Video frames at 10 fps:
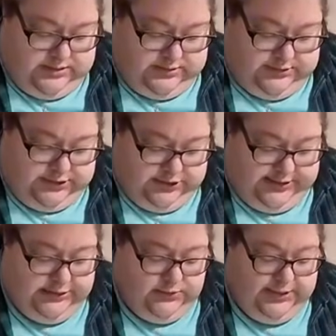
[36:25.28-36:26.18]
So
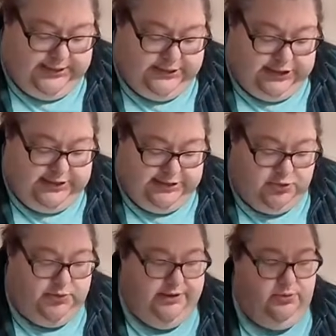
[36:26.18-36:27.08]
this one I started in
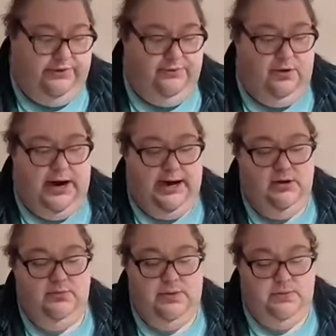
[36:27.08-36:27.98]
2024. I
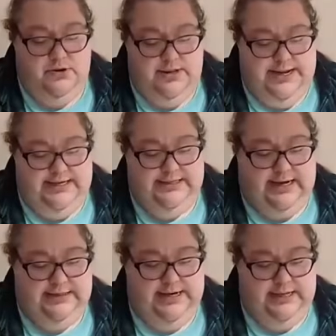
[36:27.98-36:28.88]
don't remember the
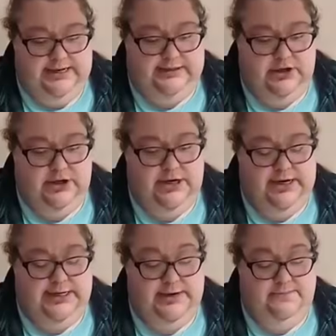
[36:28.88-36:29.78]
exact day that I started, and
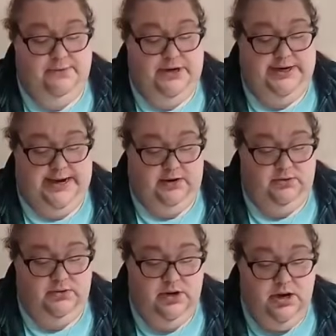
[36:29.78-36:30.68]
I didn't put it
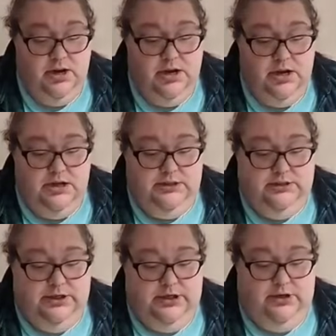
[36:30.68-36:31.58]
down.
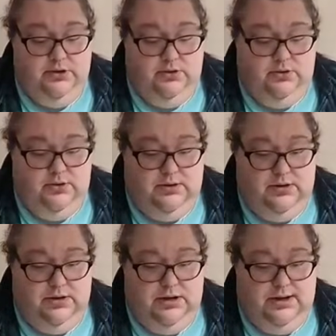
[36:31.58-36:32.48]
So
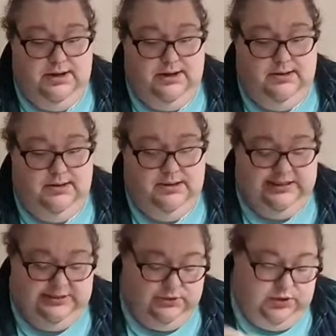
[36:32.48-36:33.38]

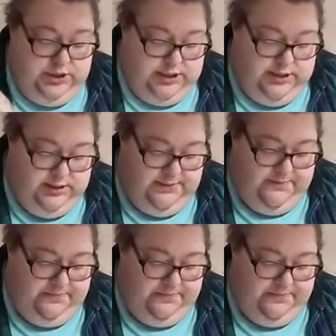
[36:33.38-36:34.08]
this one